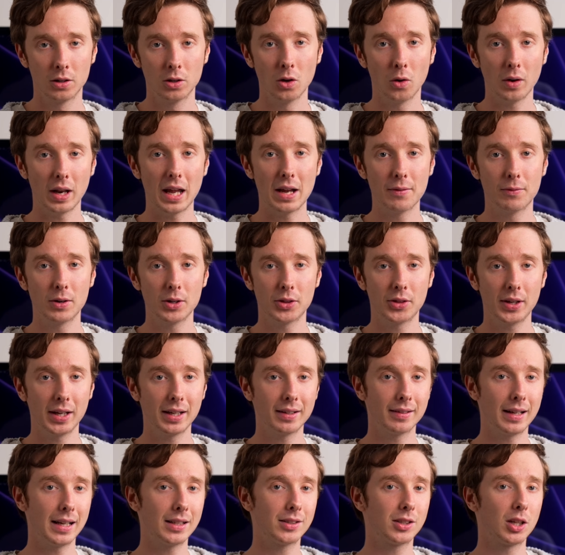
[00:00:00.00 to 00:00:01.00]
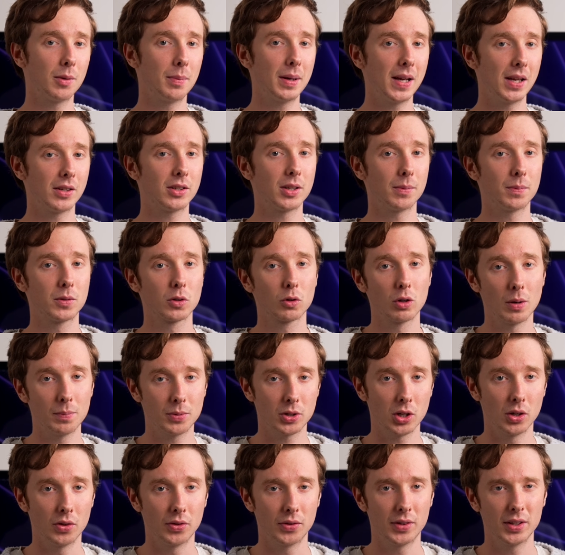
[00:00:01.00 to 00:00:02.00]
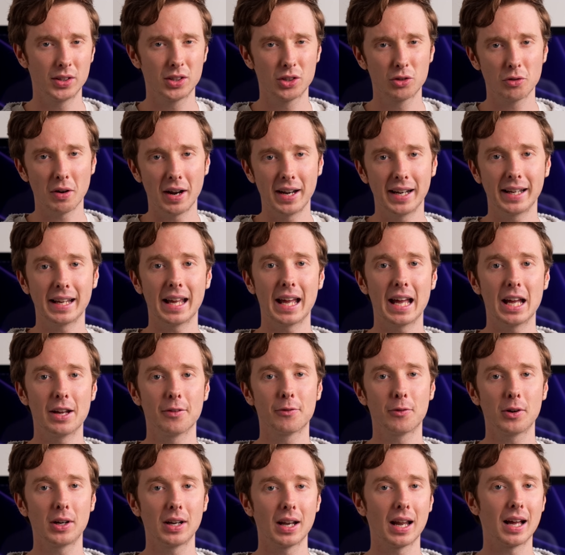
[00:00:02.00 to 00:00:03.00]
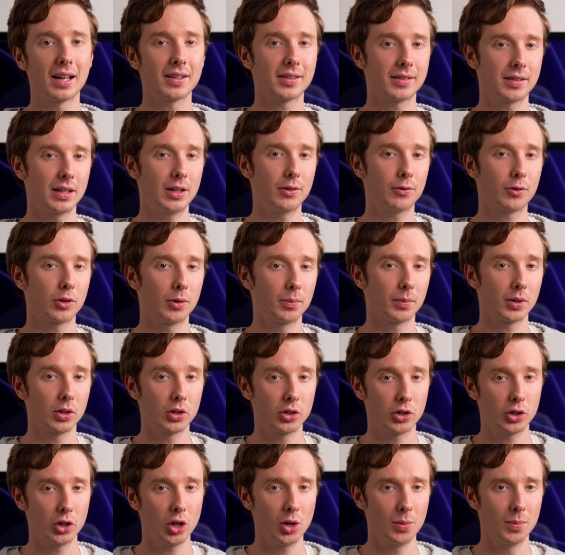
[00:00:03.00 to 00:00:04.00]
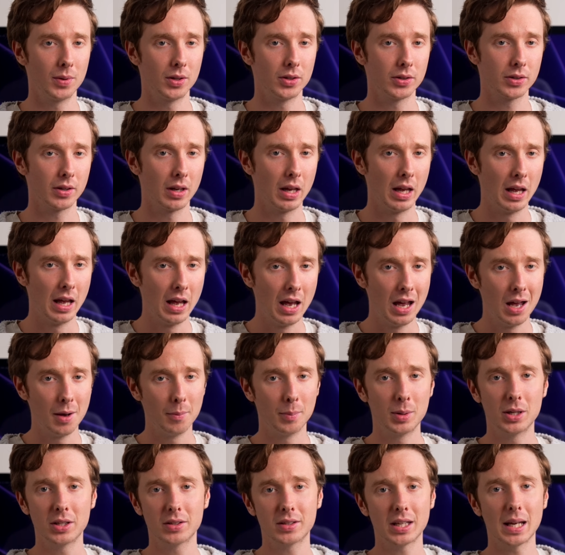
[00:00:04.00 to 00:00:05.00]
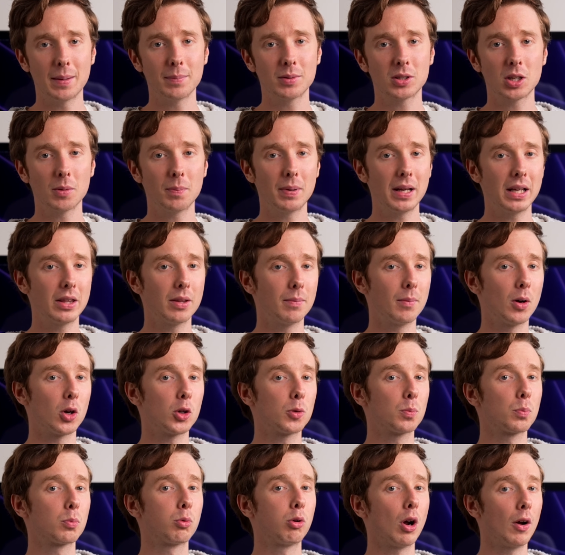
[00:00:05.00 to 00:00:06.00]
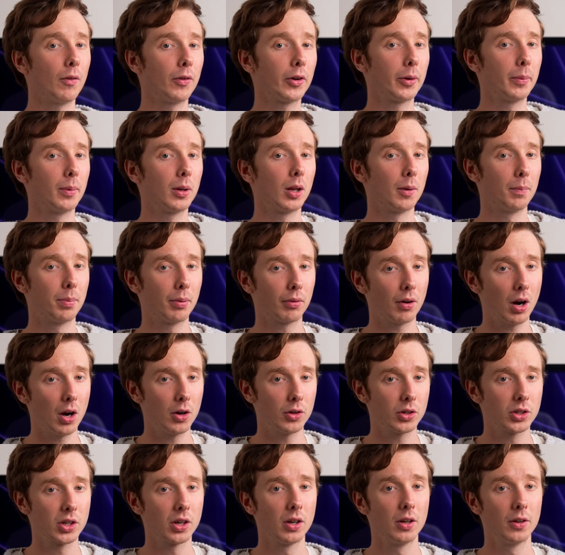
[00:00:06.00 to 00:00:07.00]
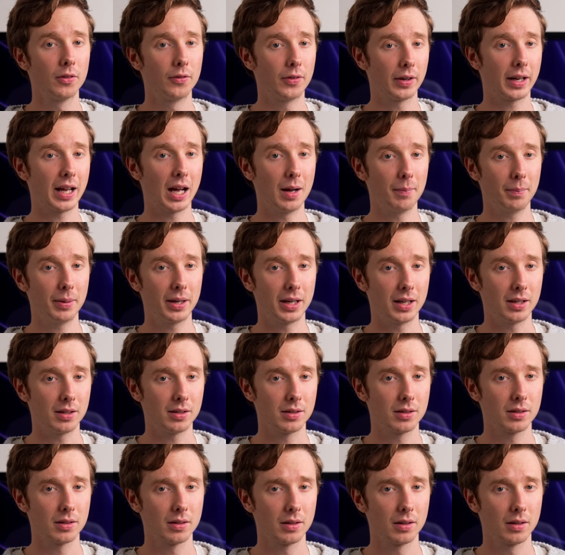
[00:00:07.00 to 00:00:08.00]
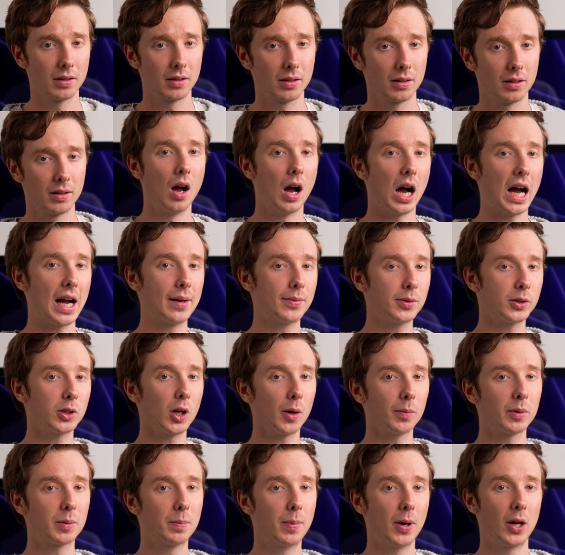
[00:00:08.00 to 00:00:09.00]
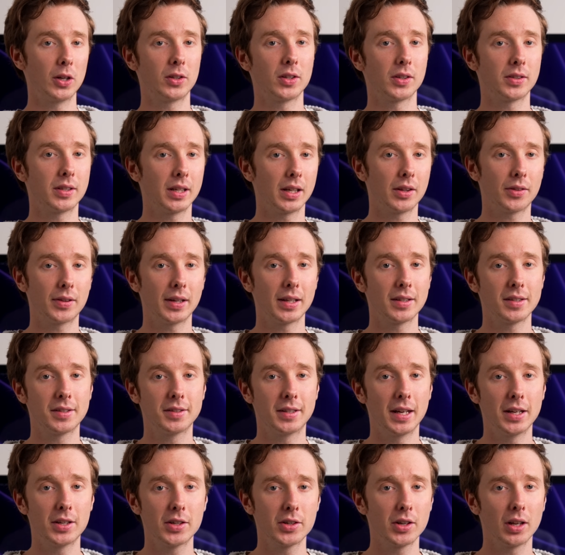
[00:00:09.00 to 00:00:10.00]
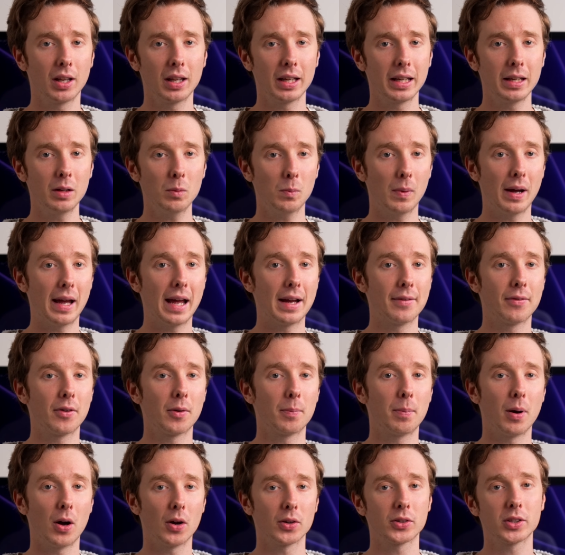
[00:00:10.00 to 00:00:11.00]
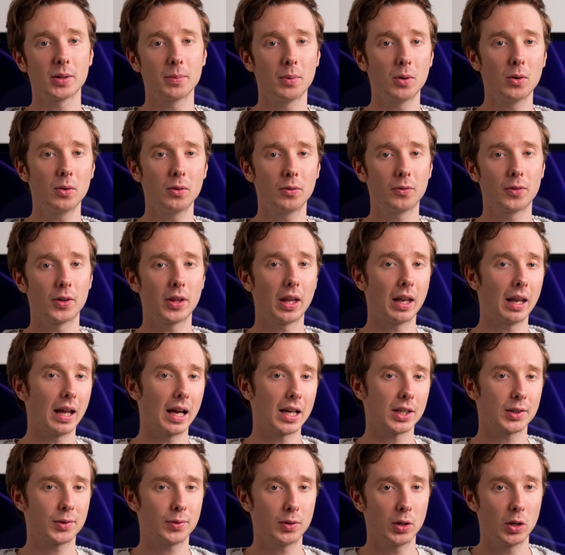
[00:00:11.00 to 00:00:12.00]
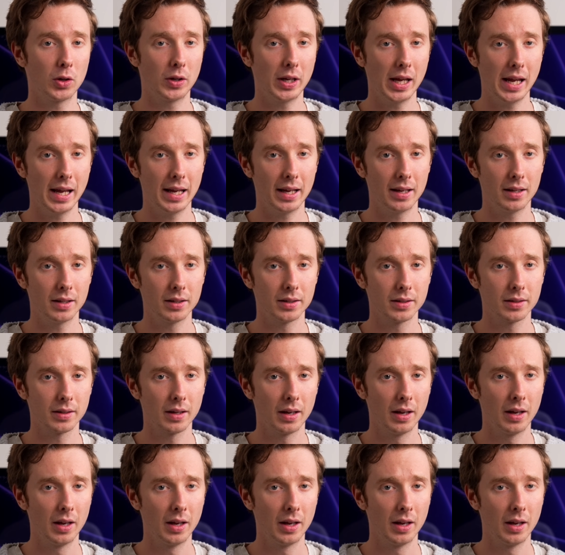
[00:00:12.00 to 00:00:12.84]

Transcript: Not everything needs to be a subscription that's draining every last cent from consumers, but it seems to be the most profitable approach for companies. I've stopped purchasing things digitally wherever possible for the last few years.